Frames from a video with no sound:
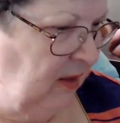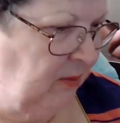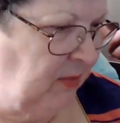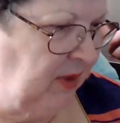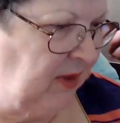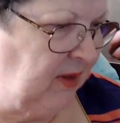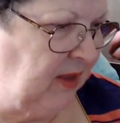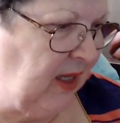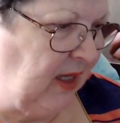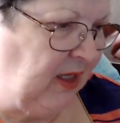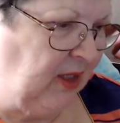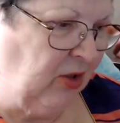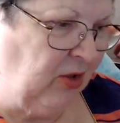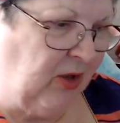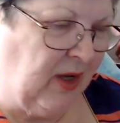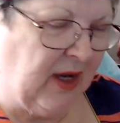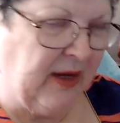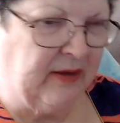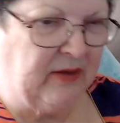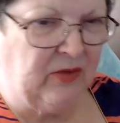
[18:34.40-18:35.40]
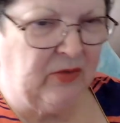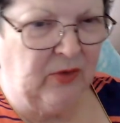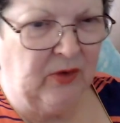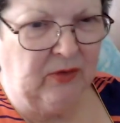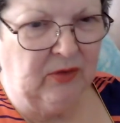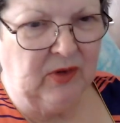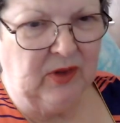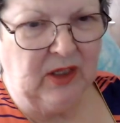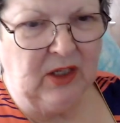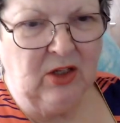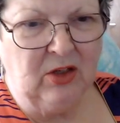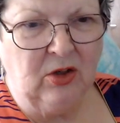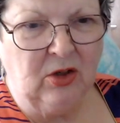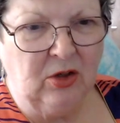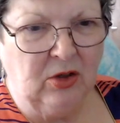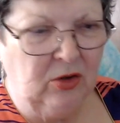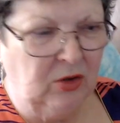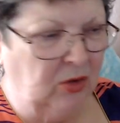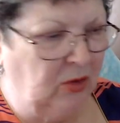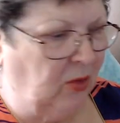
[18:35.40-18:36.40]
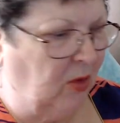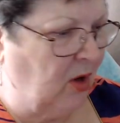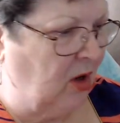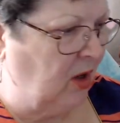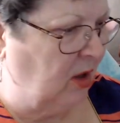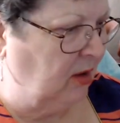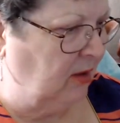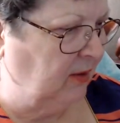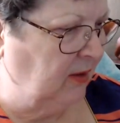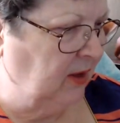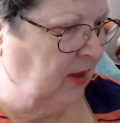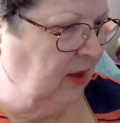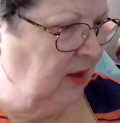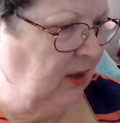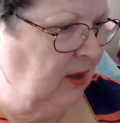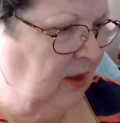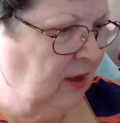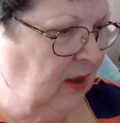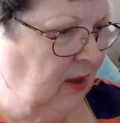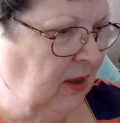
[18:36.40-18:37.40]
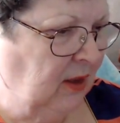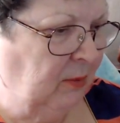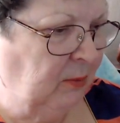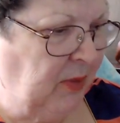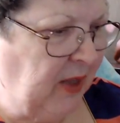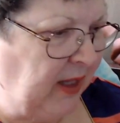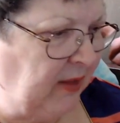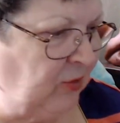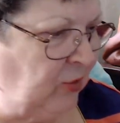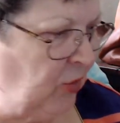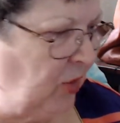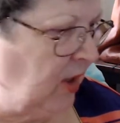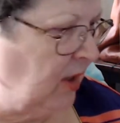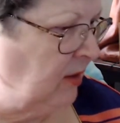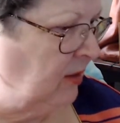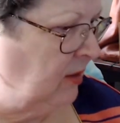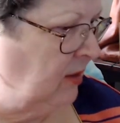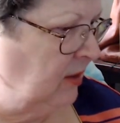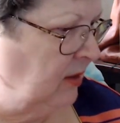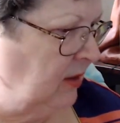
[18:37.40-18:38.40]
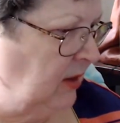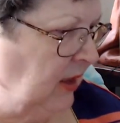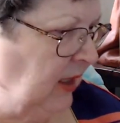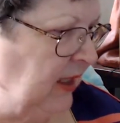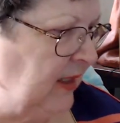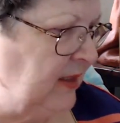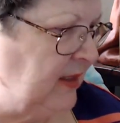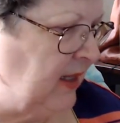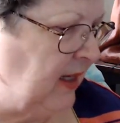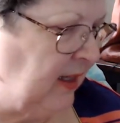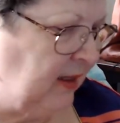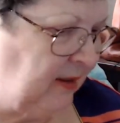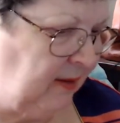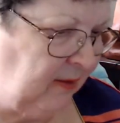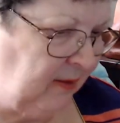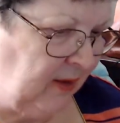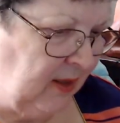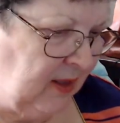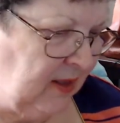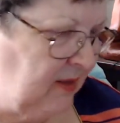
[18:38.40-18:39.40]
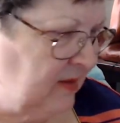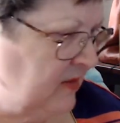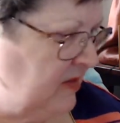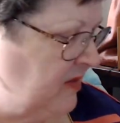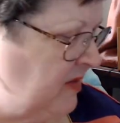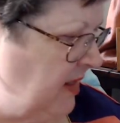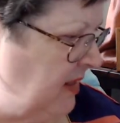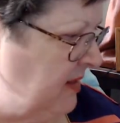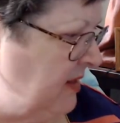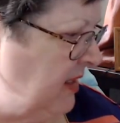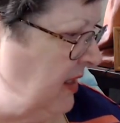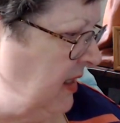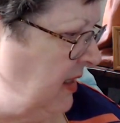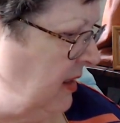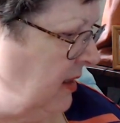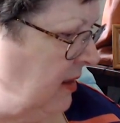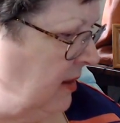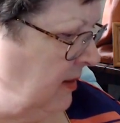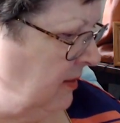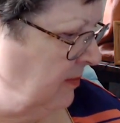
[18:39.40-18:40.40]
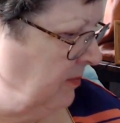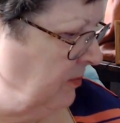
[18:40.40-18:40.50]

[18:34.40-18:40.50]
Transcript: But thank you guys for everything. You know who you are Petra, Linda, Cindy,